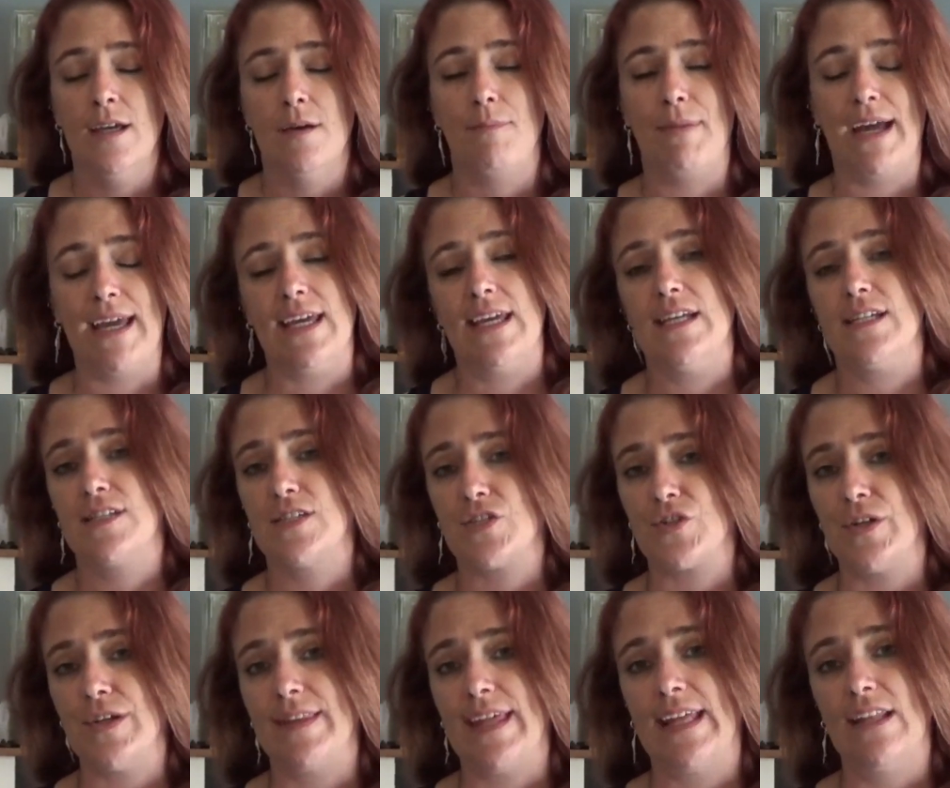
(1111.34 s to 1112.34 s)
By
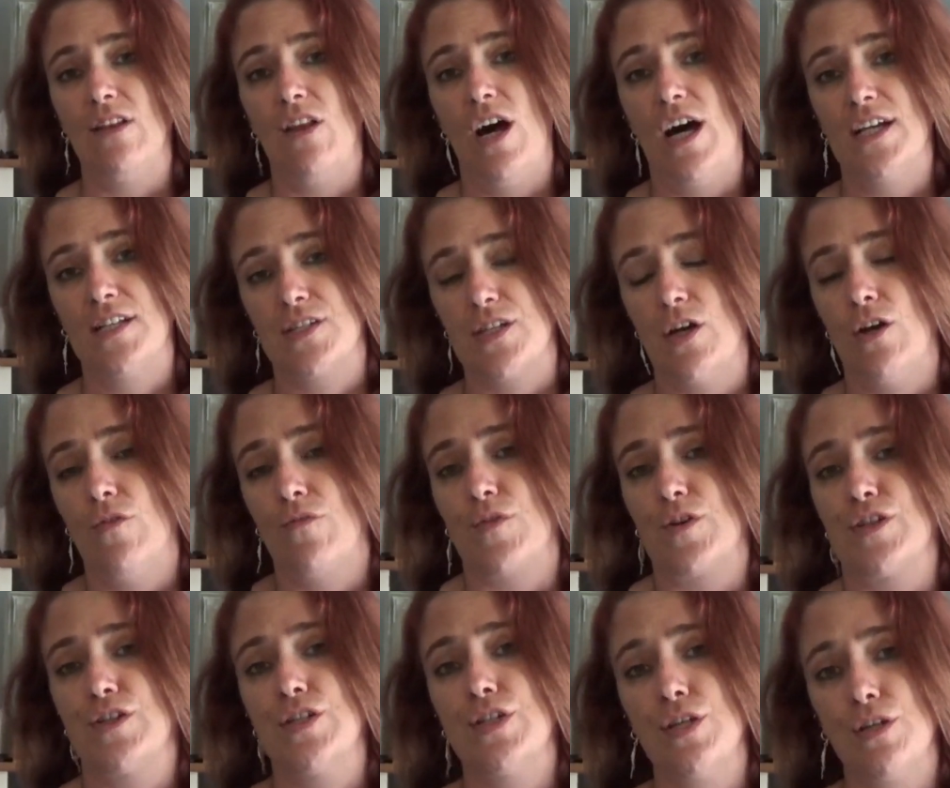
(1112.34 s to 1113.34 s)
history, they lost over
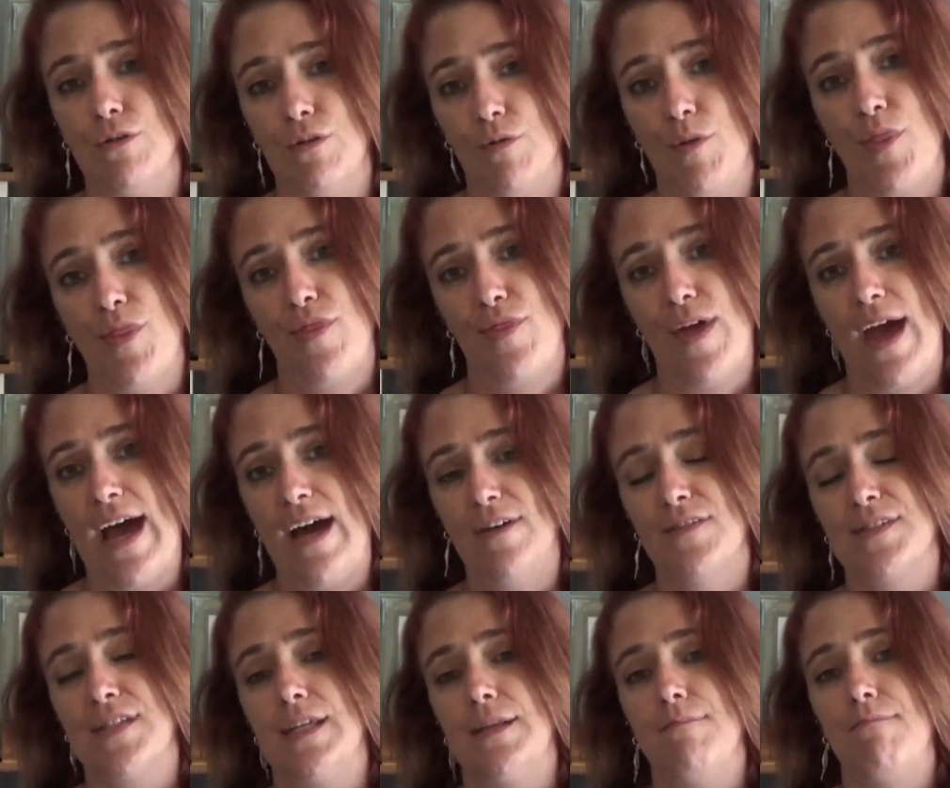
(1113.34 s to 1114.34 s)

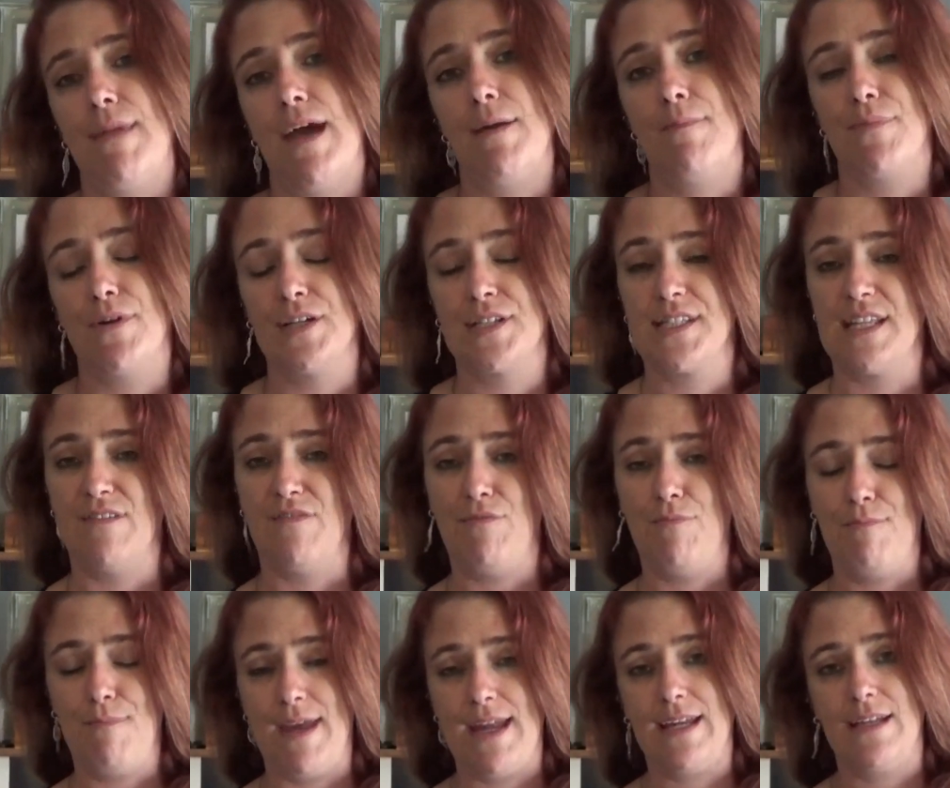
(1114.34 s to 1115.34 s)
2,000 members of
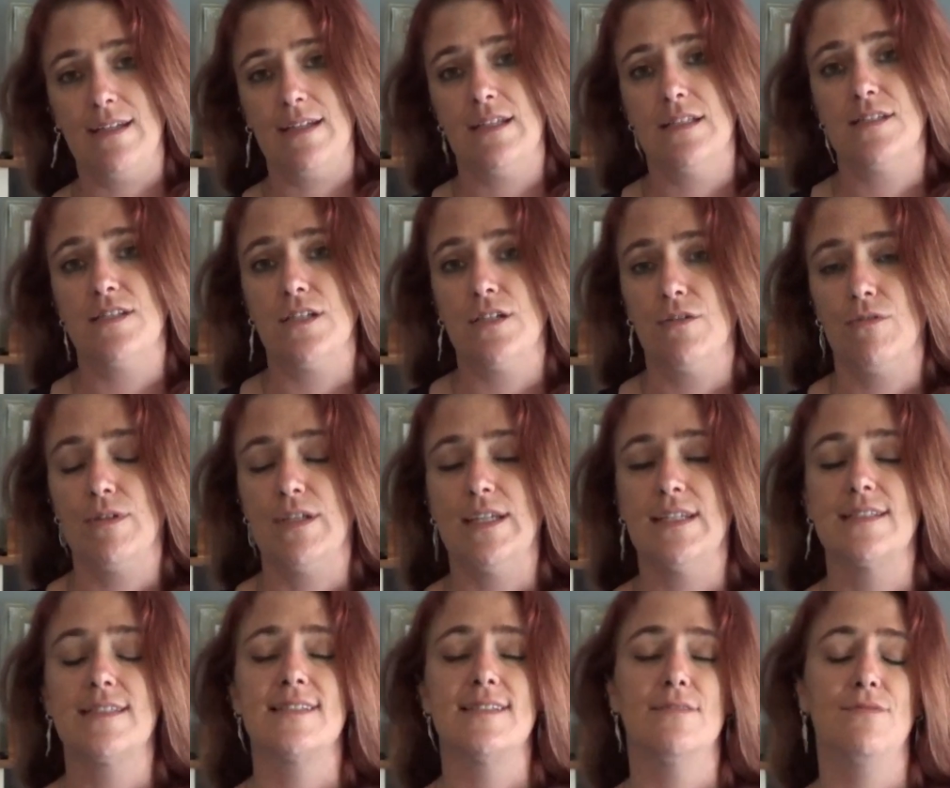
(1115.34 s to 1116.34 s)
maintenance
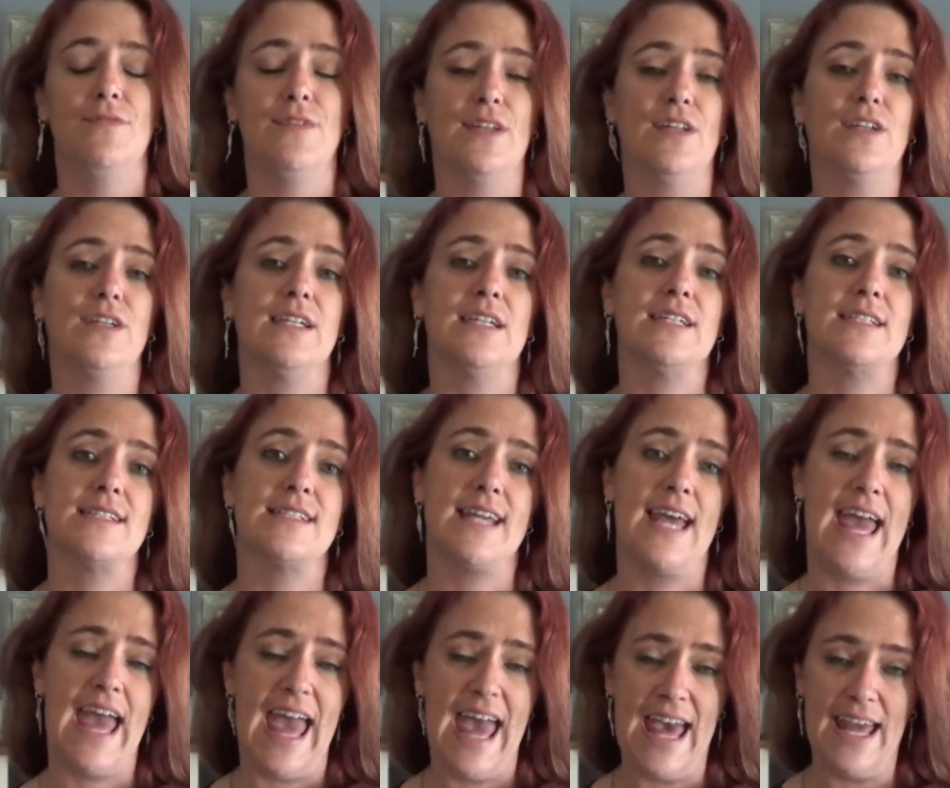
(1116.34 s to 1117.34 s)
units, civilians,
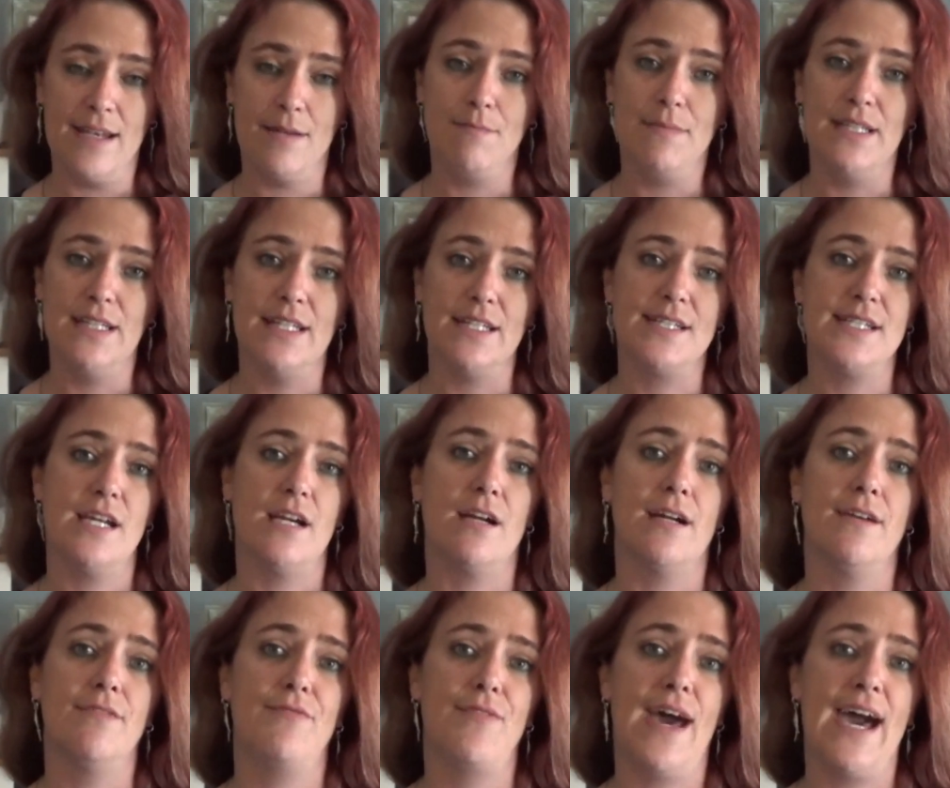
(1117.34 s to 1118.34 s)
and
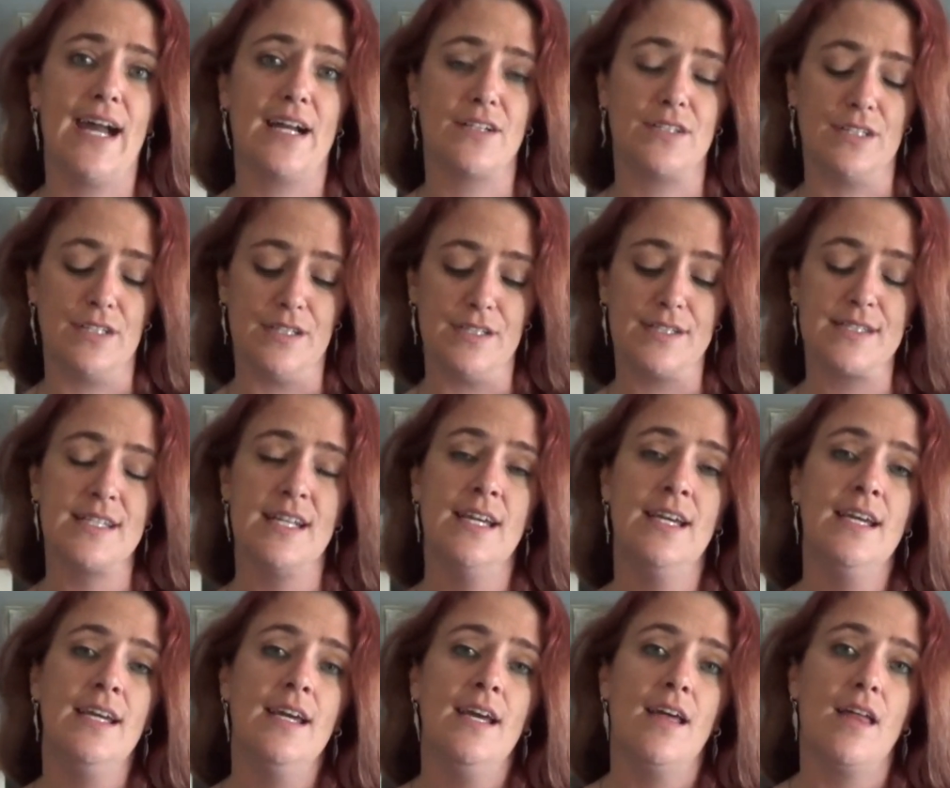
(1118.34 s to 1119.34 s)
military factors
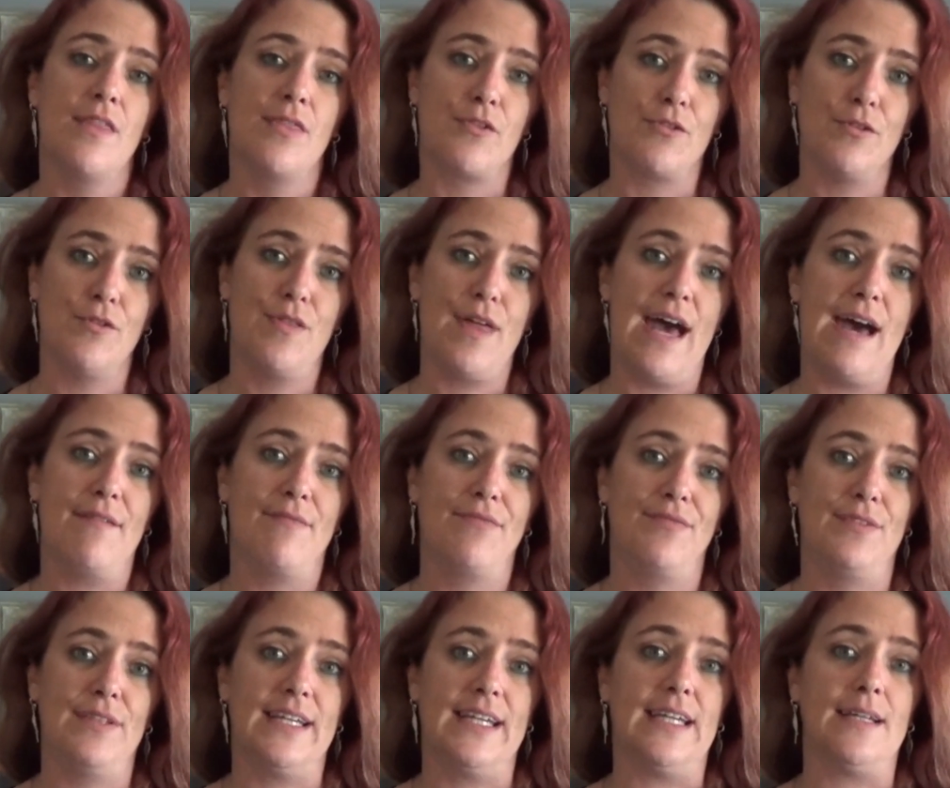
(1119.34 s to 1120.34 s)
through that
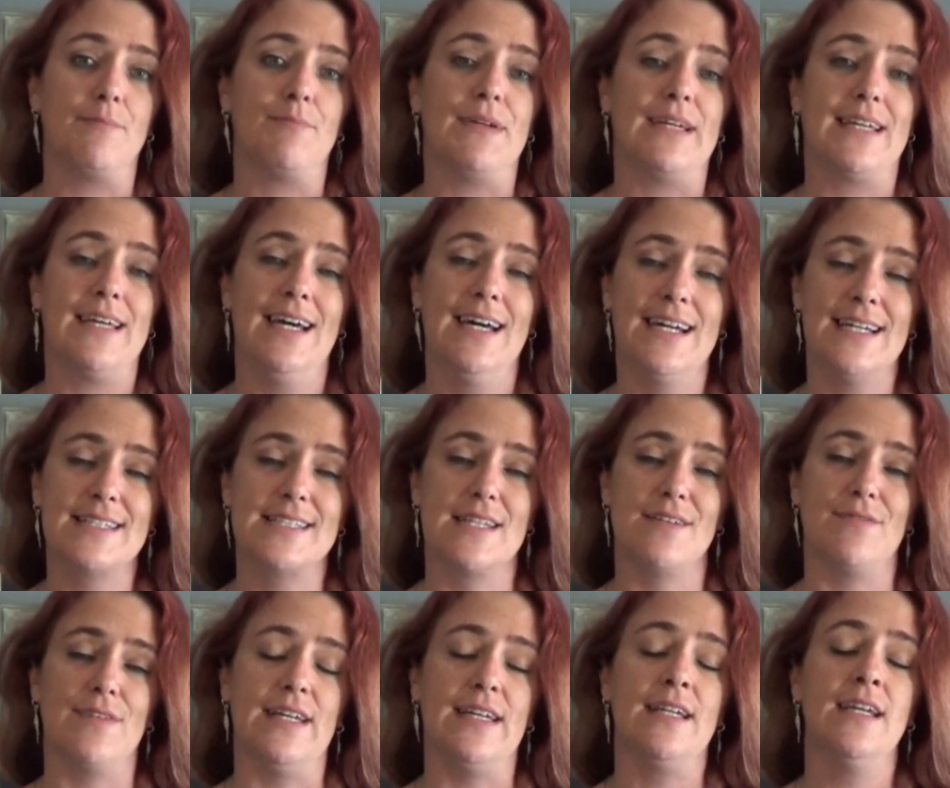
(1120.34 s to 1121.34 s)
fleet because
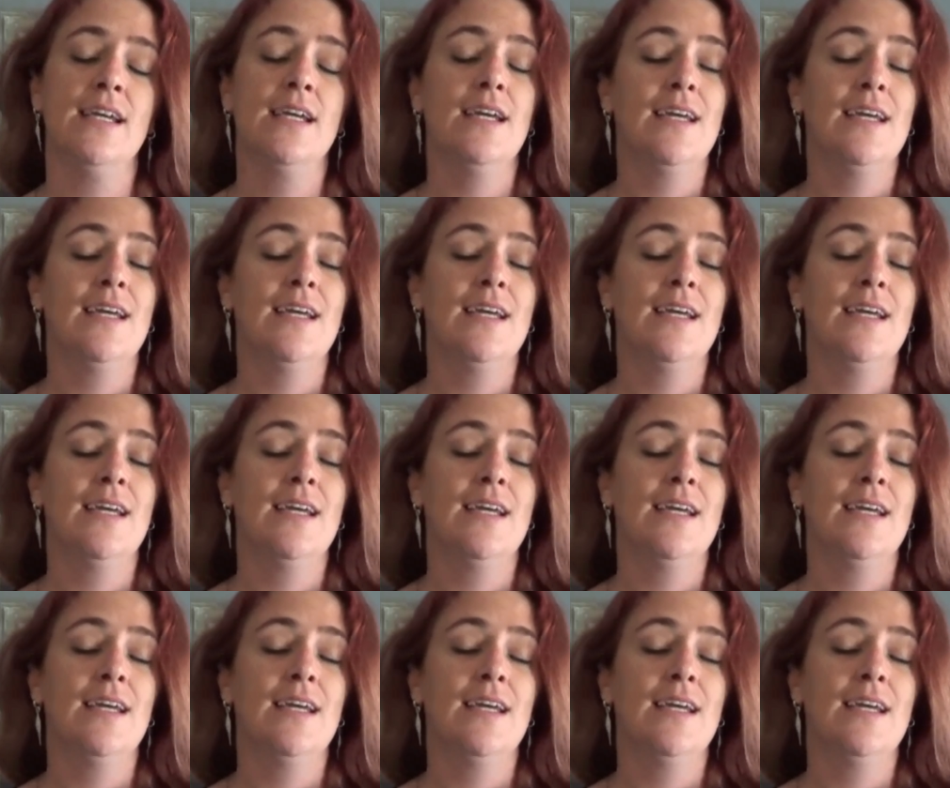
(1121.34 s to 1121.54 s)
of it.